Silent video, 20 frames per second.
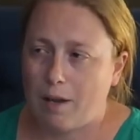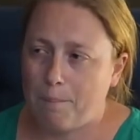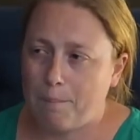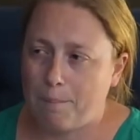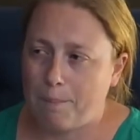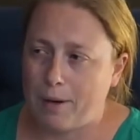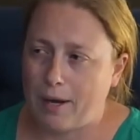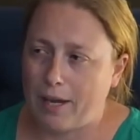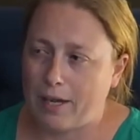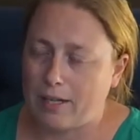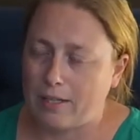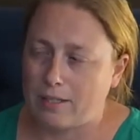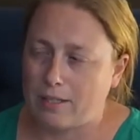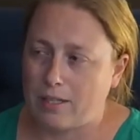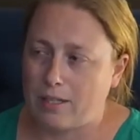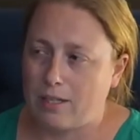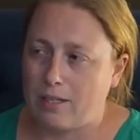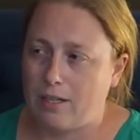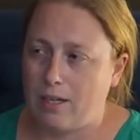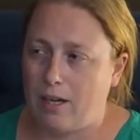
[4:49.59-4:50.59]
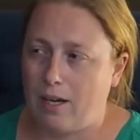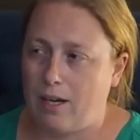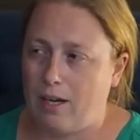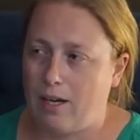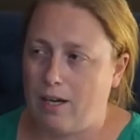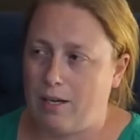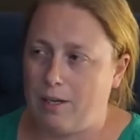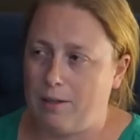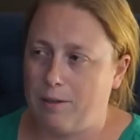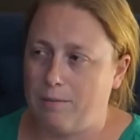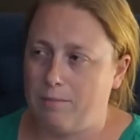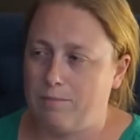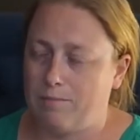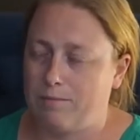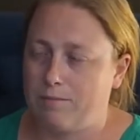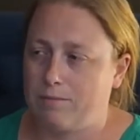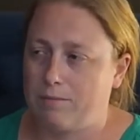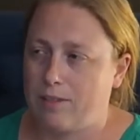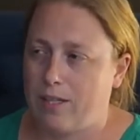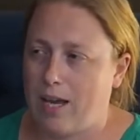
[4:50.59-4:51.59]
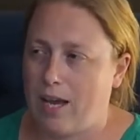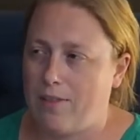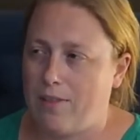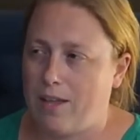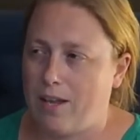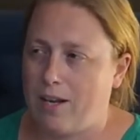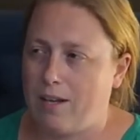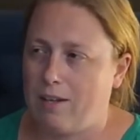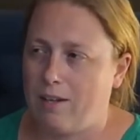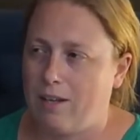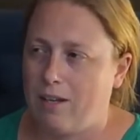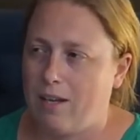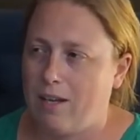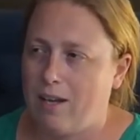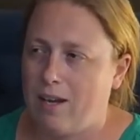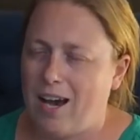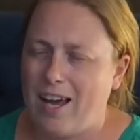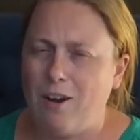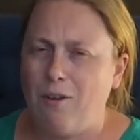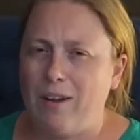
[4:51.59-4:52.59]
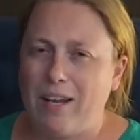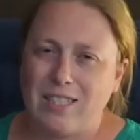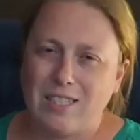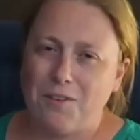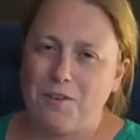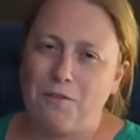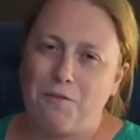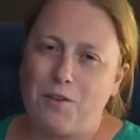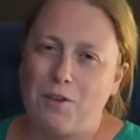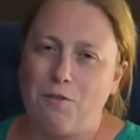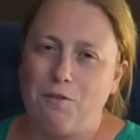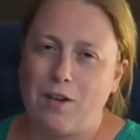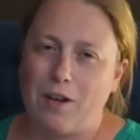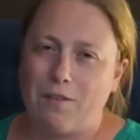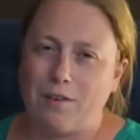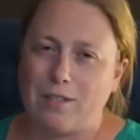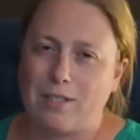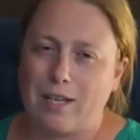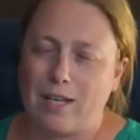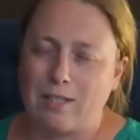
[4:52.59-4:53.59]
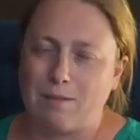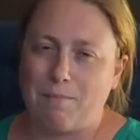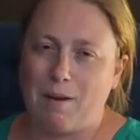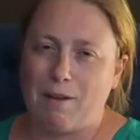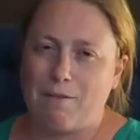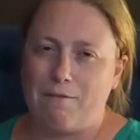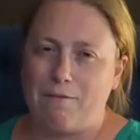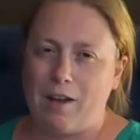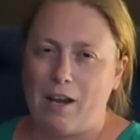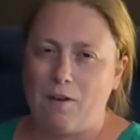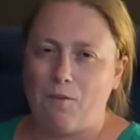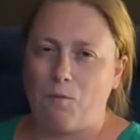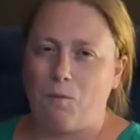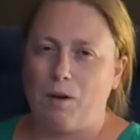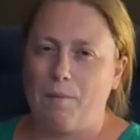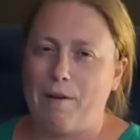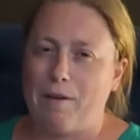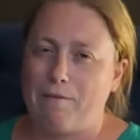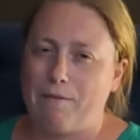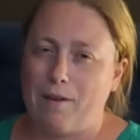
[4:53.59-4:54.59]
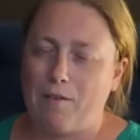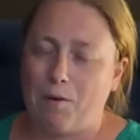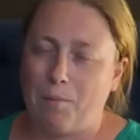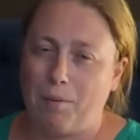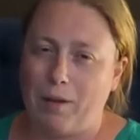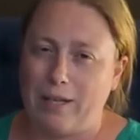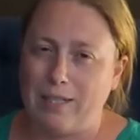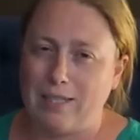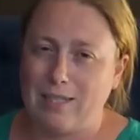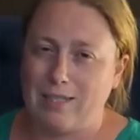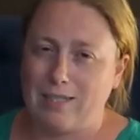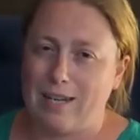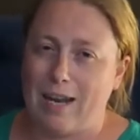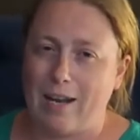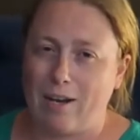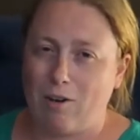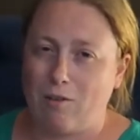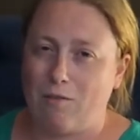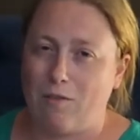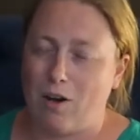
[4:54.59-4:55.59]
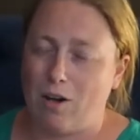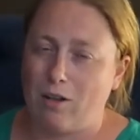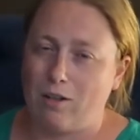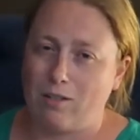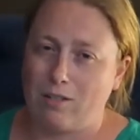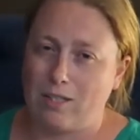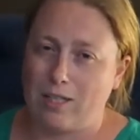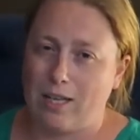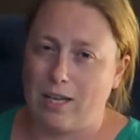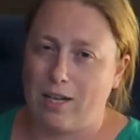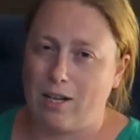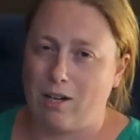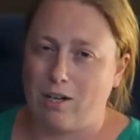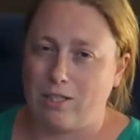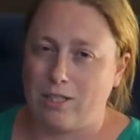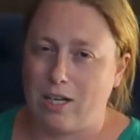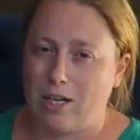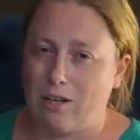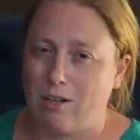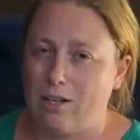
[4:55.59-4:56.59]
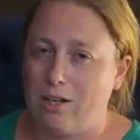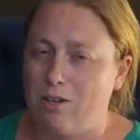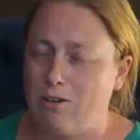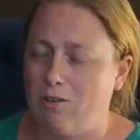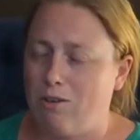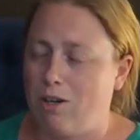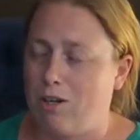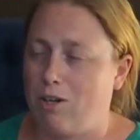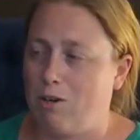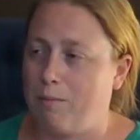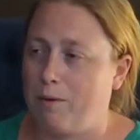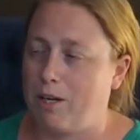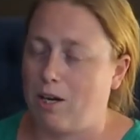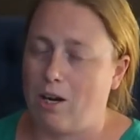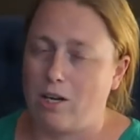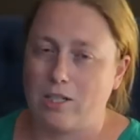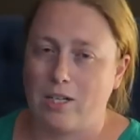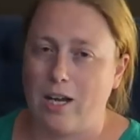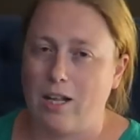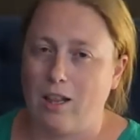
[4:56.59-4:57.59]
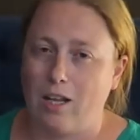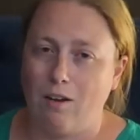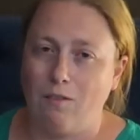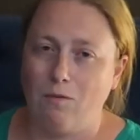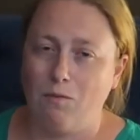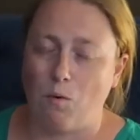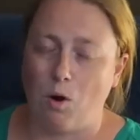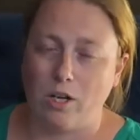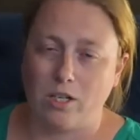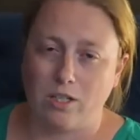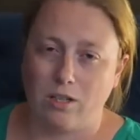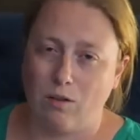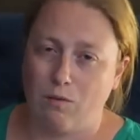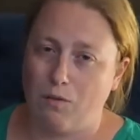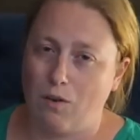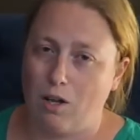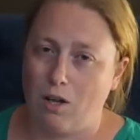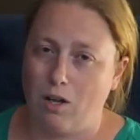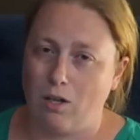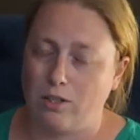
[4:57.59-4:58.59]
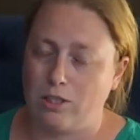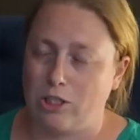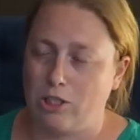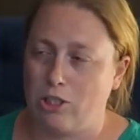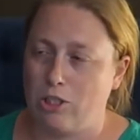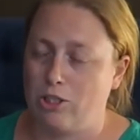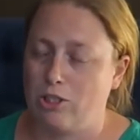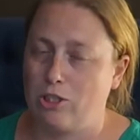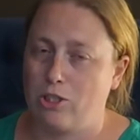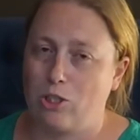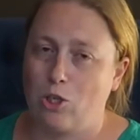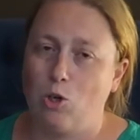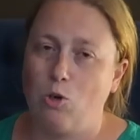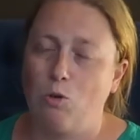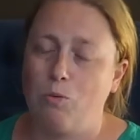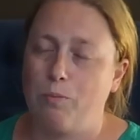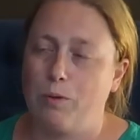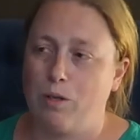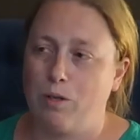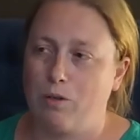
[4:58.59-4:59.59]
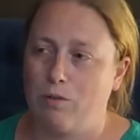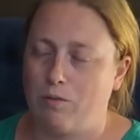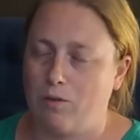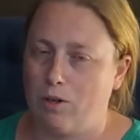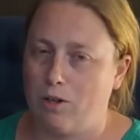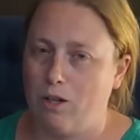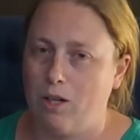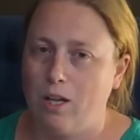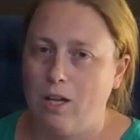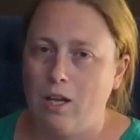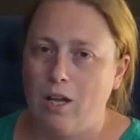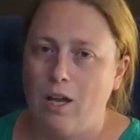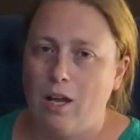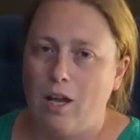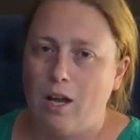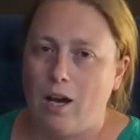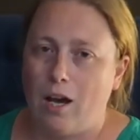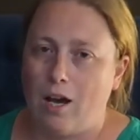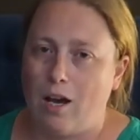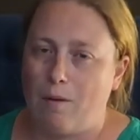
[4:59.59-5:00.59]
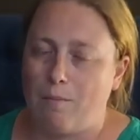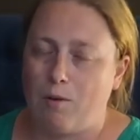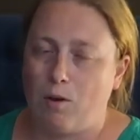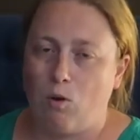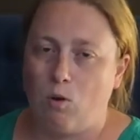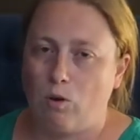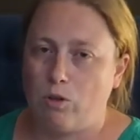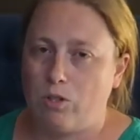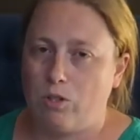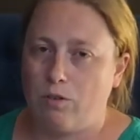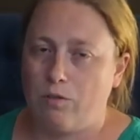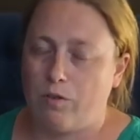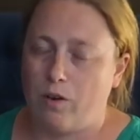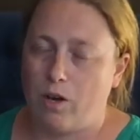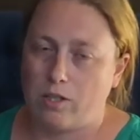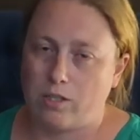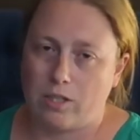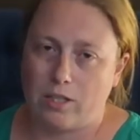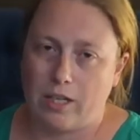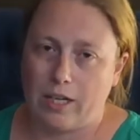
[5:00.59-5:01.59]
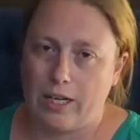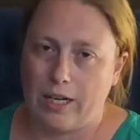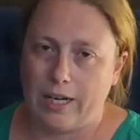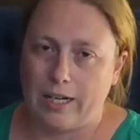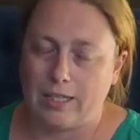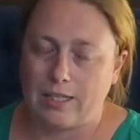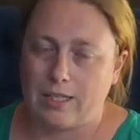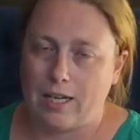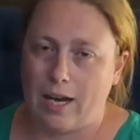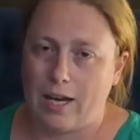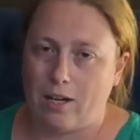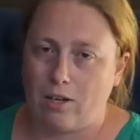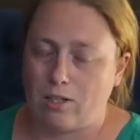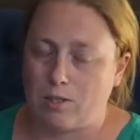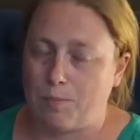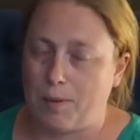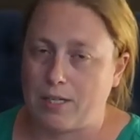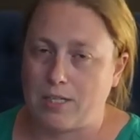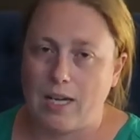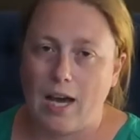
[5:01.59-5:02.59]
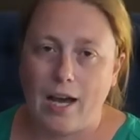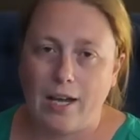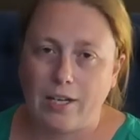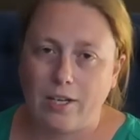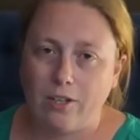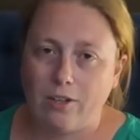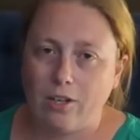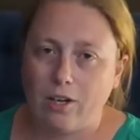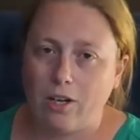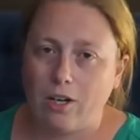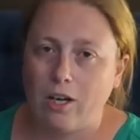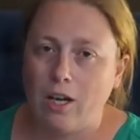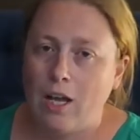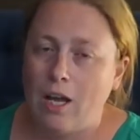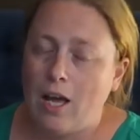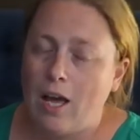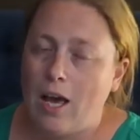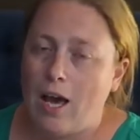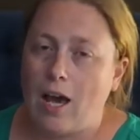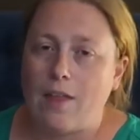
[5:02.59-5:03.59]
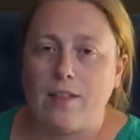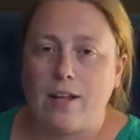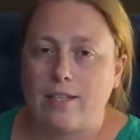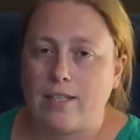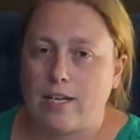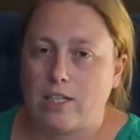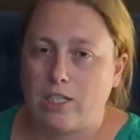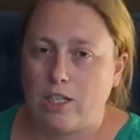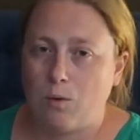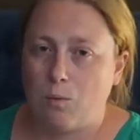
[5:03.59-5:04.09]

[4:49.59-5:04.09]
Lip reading: But and then I don't know, I guess I have a few favorites because one of my favorite places is Niagara Falls in Ontario. Oh my gosh, I love watching the falls. It's just so beautiful. The Horseshoe Falls on the Canadian side are spectacular, and that's actually